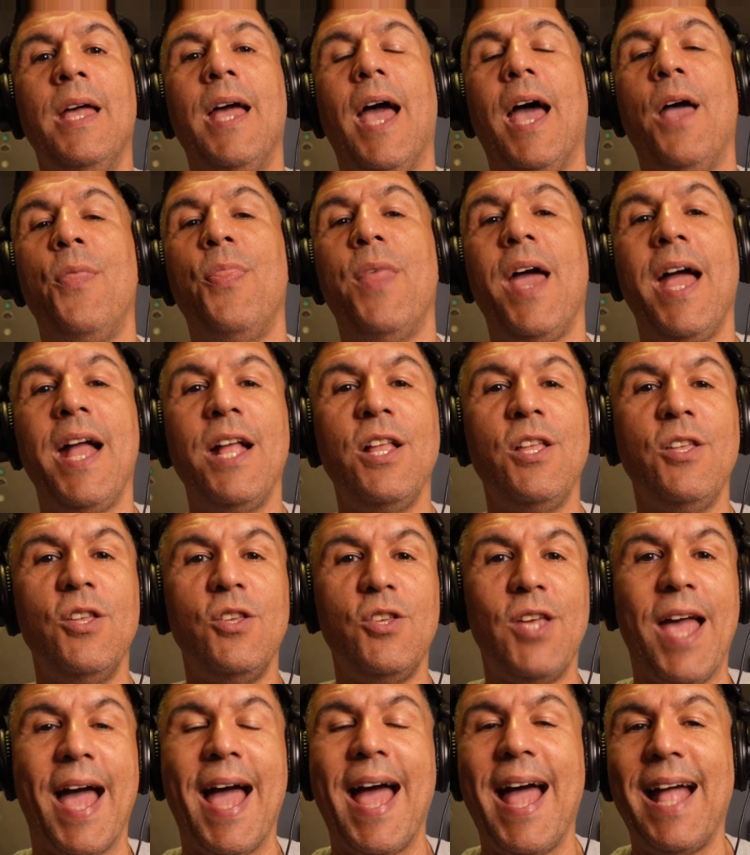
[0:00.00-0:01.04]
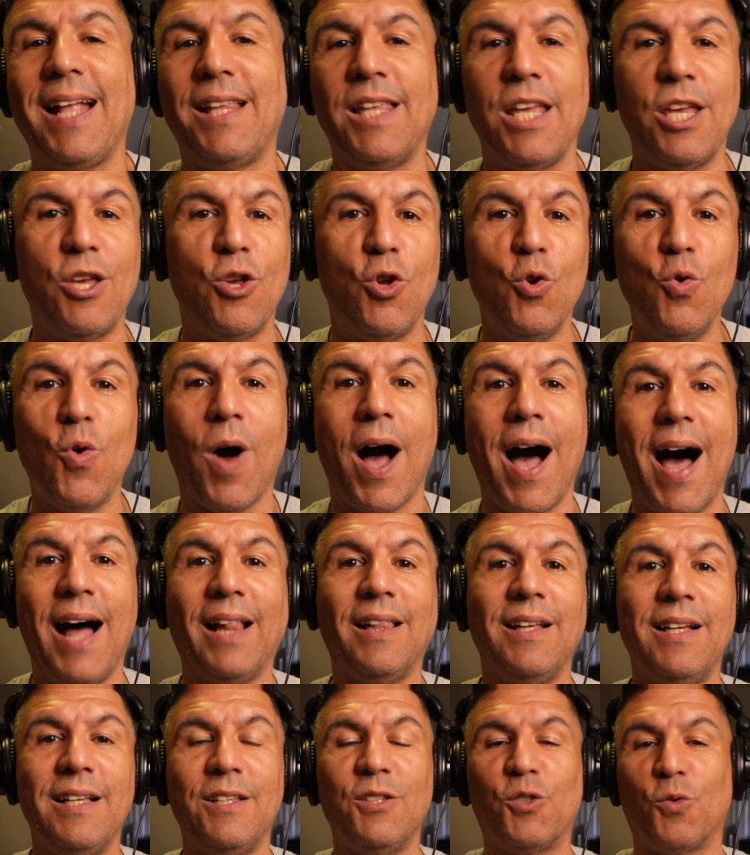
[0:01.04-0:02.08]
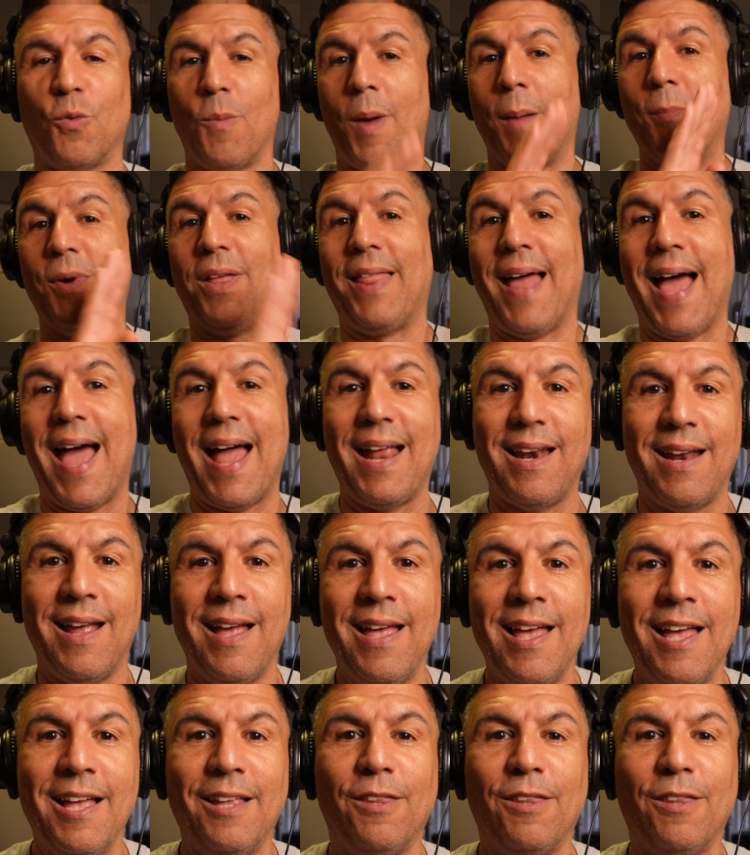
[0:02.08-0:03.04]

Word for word: and then you had the Hugh Hollins, remember that?